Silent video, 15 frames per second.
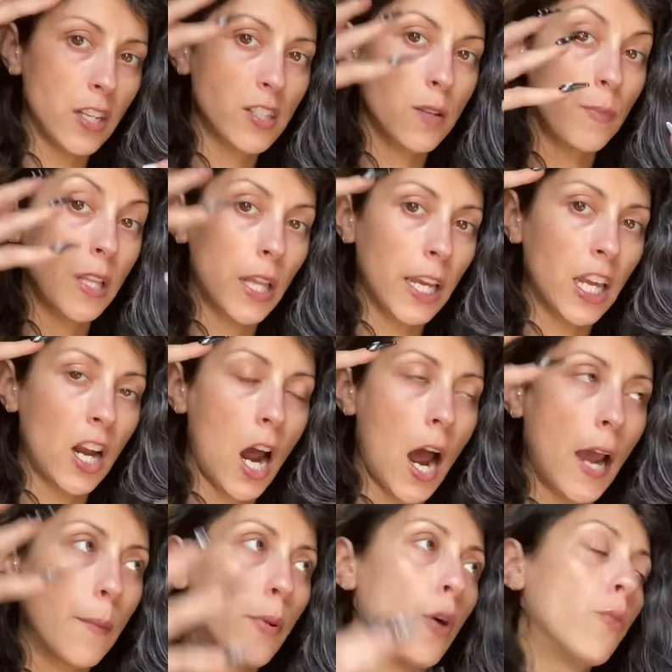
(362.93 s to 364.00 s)
to be like in a
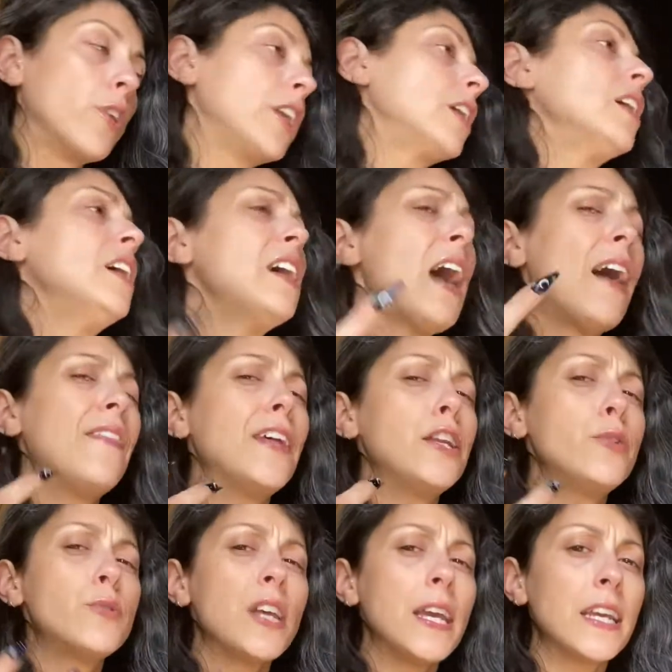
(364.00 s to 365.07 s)
high pony and then
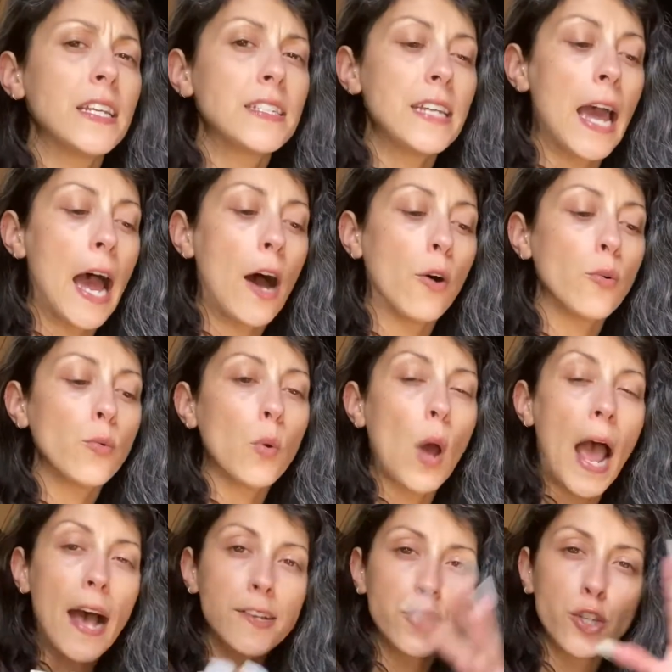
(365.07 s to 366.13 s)
you take it down
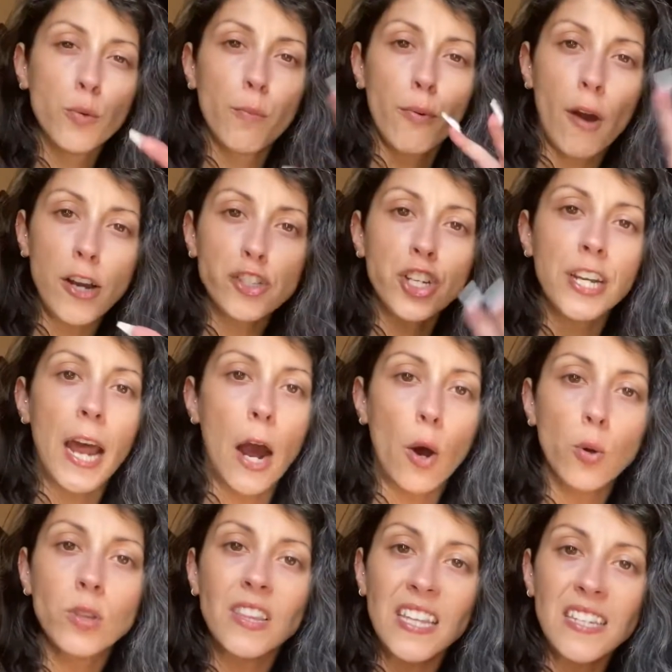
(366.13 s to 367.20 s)
as you brush it
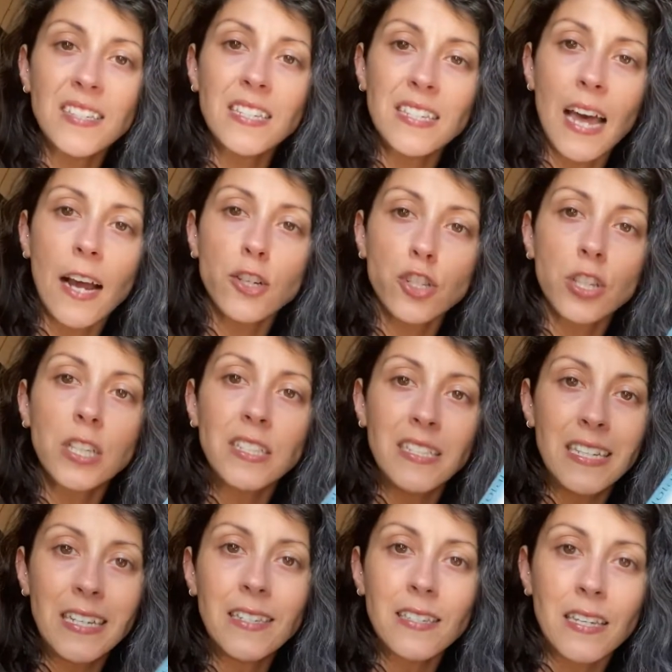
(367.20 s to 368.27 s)
out, this is actually
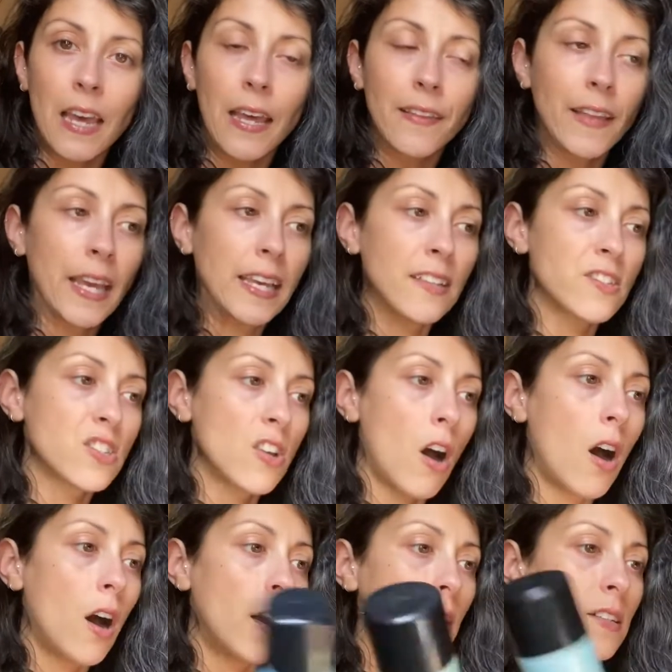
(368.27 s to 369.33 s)
decent. Like it
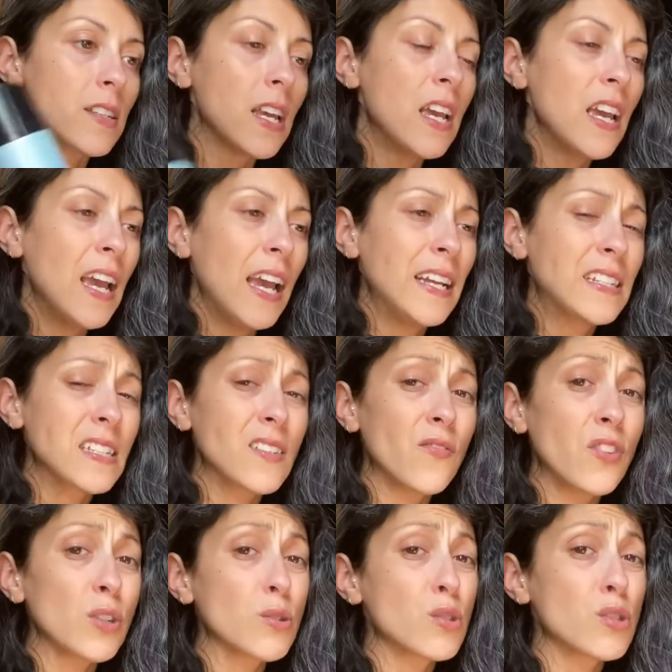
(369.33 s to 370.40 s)
doesn't
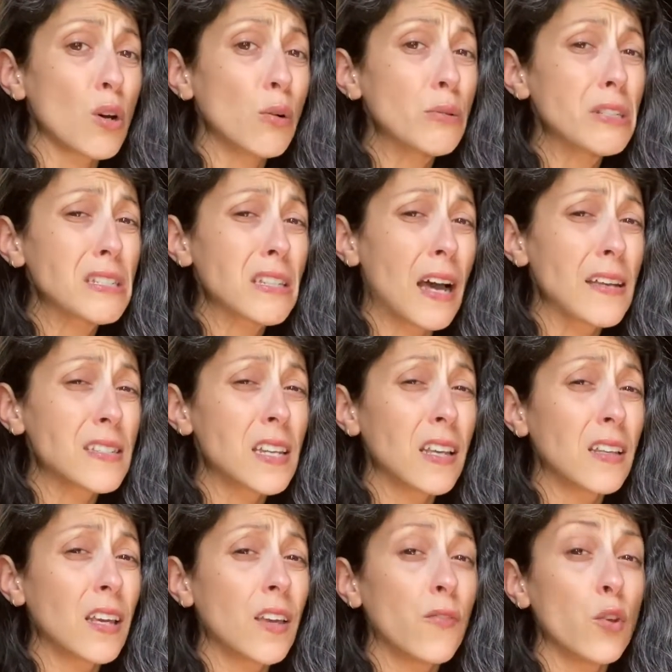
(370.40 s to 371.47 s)
feel so disgusting.
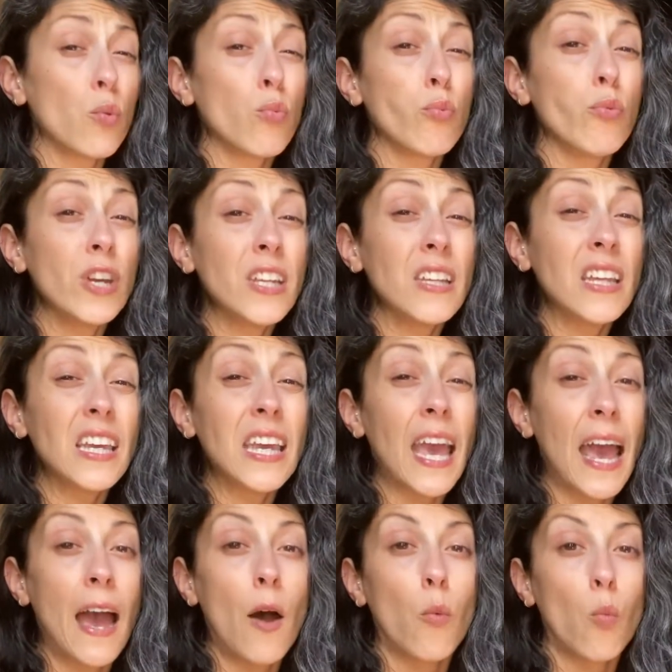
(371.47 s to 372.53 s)
Like if you really
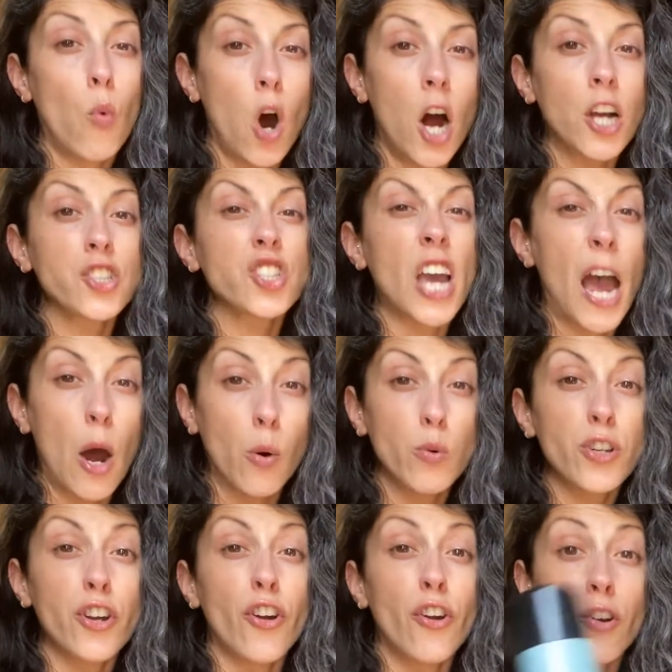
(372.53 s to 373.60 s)
can't wash
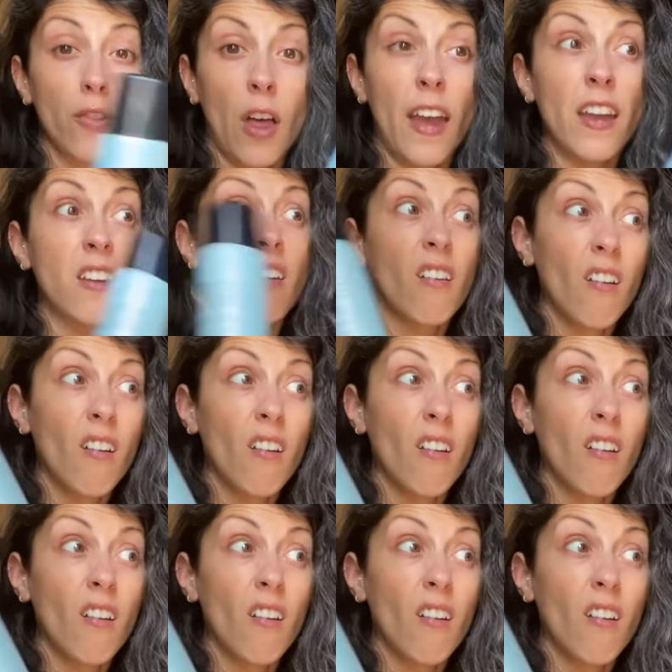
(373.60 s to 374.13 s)
out your like